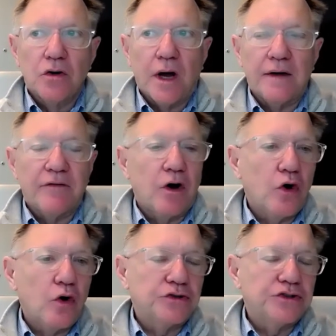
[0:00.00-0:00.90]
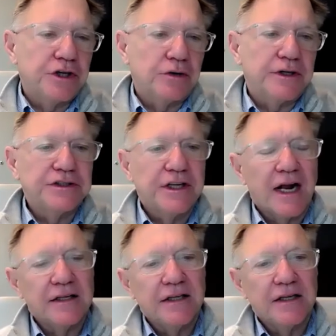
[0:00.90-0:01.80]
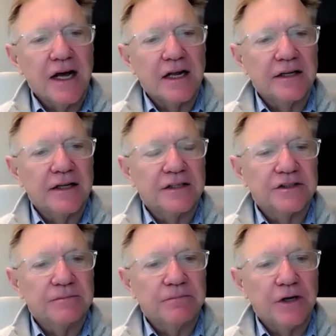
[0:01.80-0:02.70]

I have a whole series that I did on this.